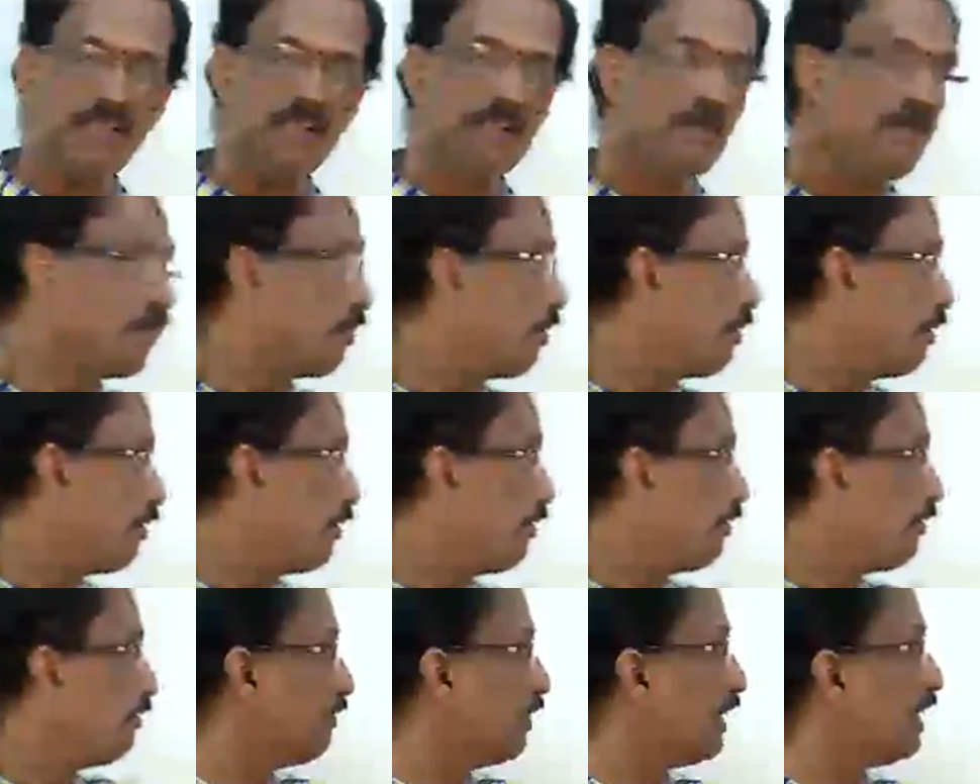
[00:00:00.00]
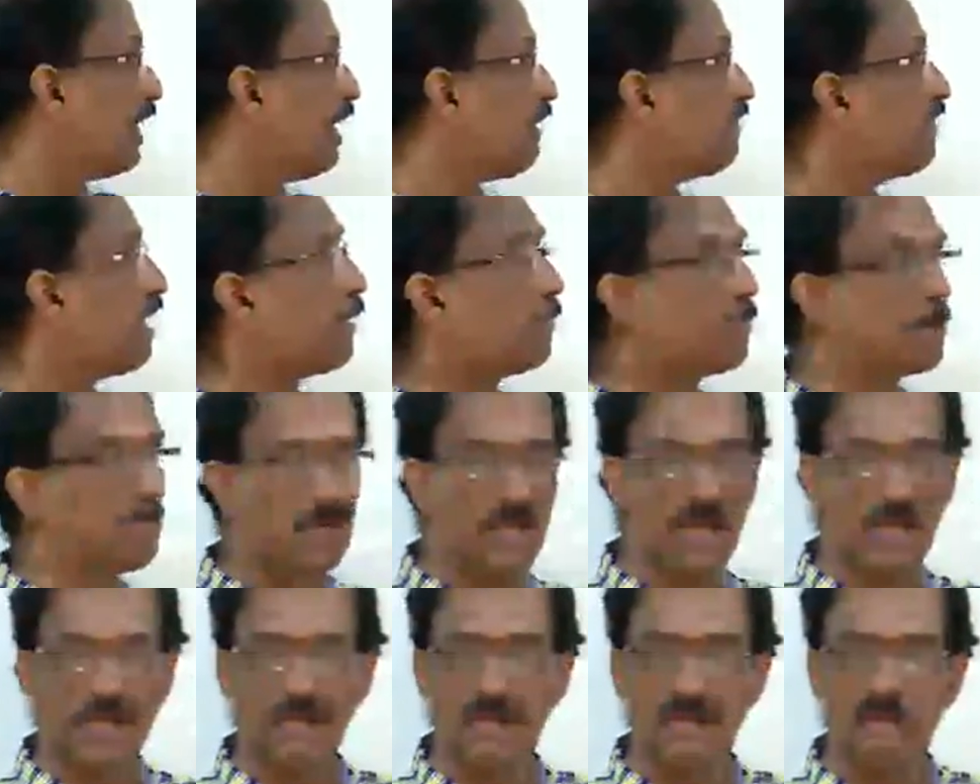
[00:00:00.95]
we have applied
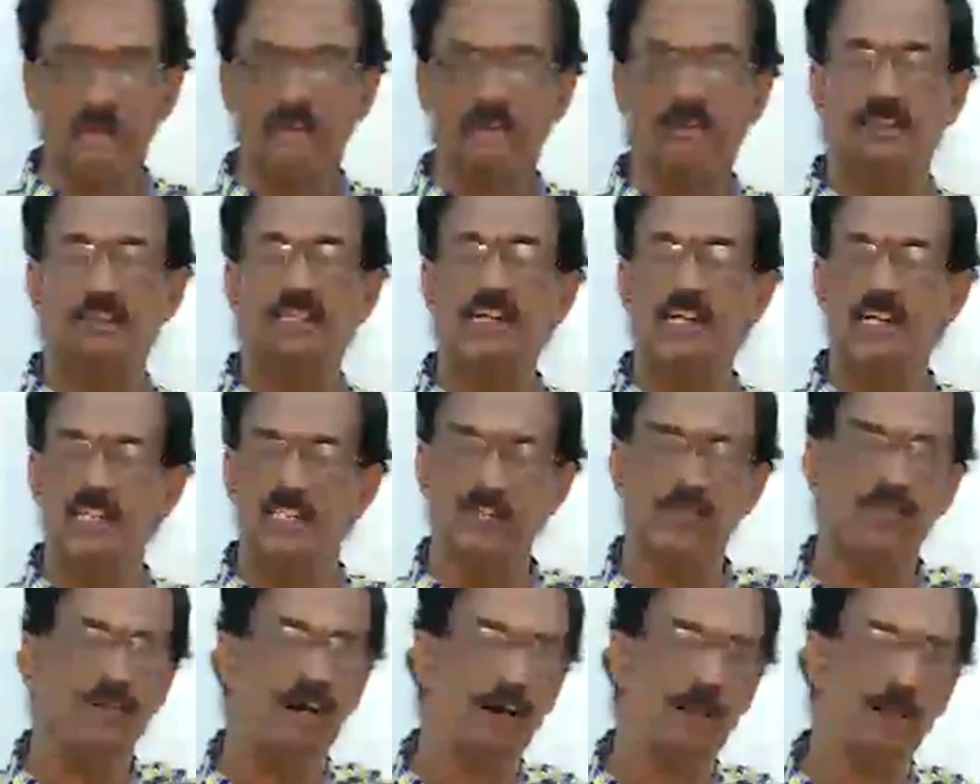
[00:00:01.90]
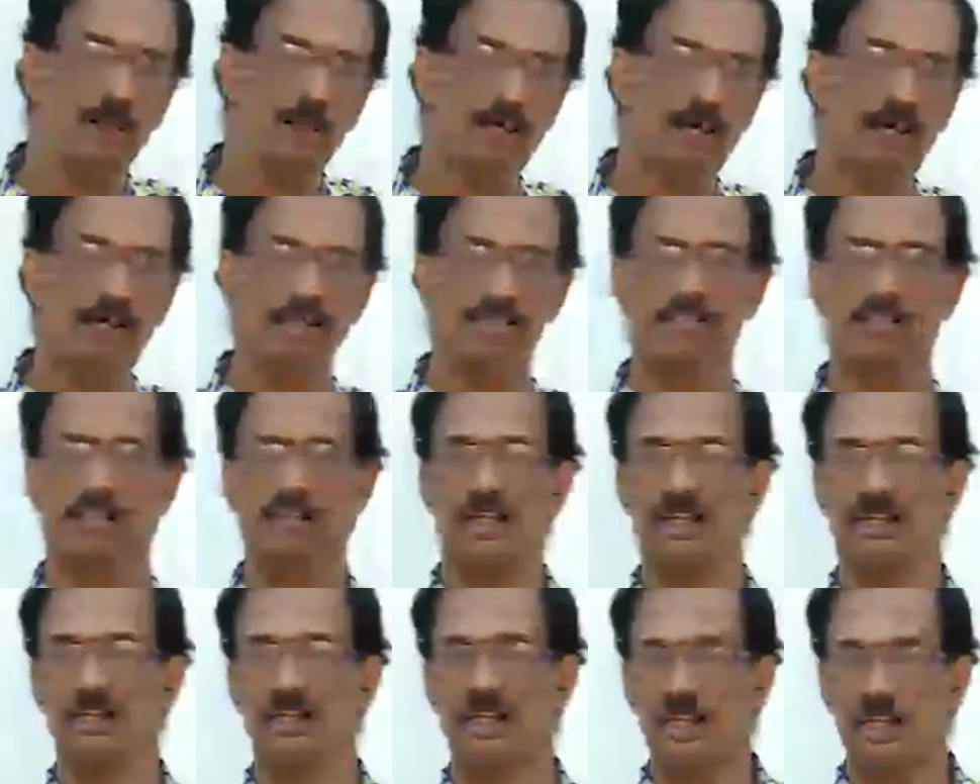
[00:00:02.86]
these formulas in the
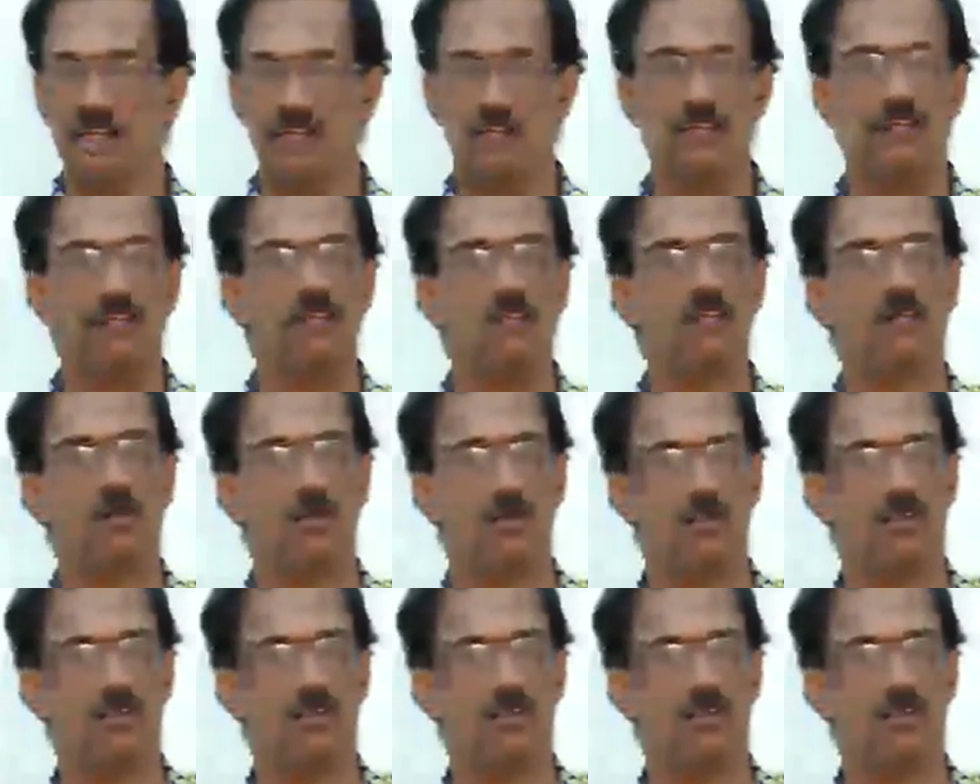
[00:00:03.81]
questions.